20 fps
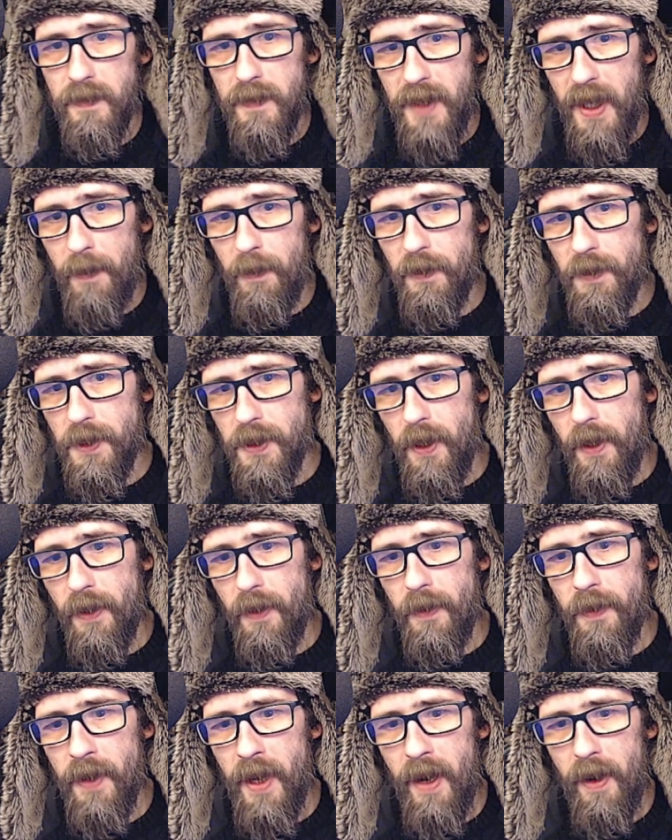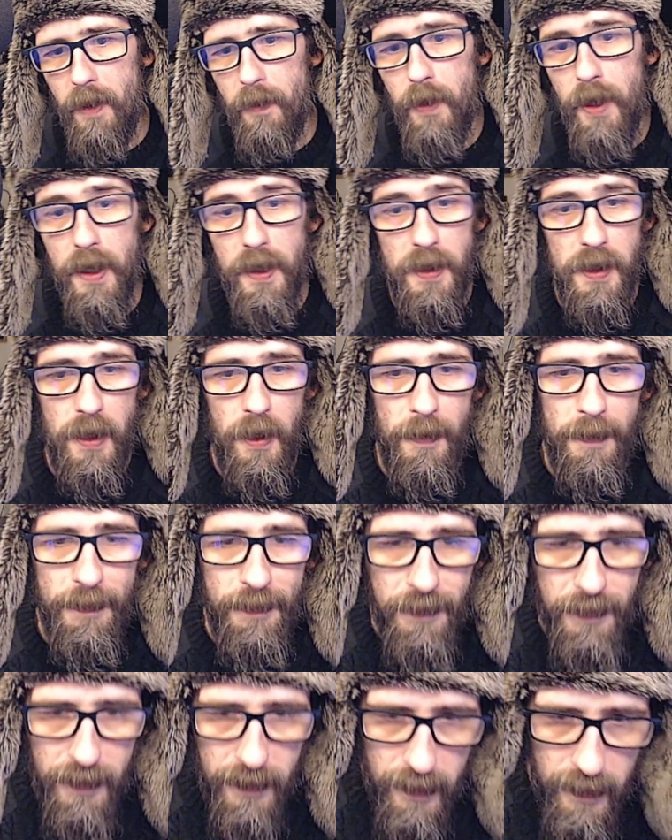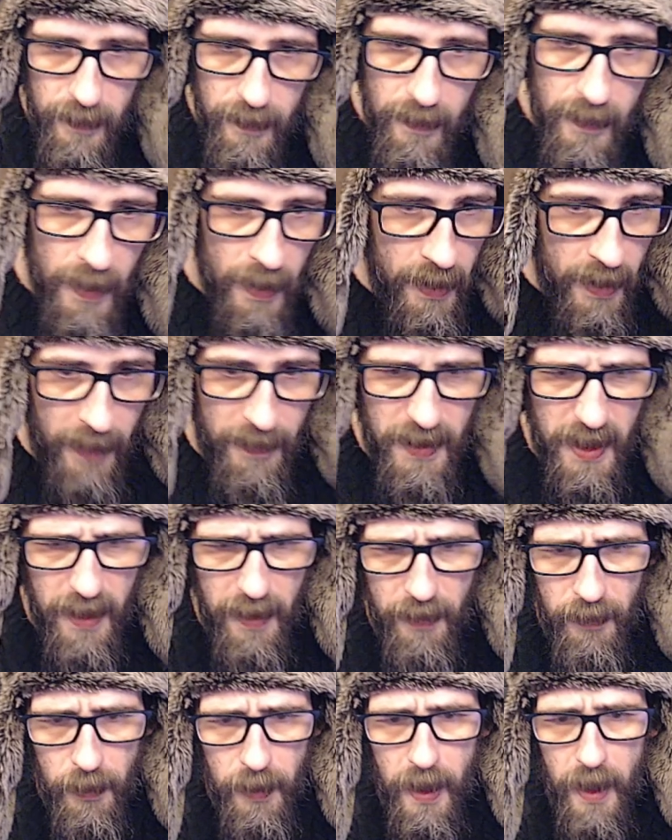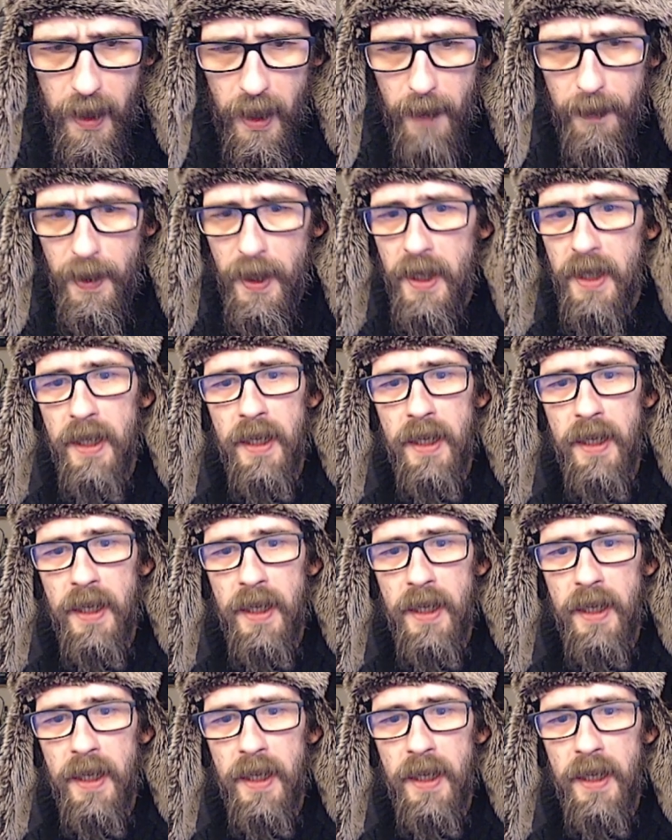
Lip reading: then we'll start on how it works. So you have to get it through GitHub.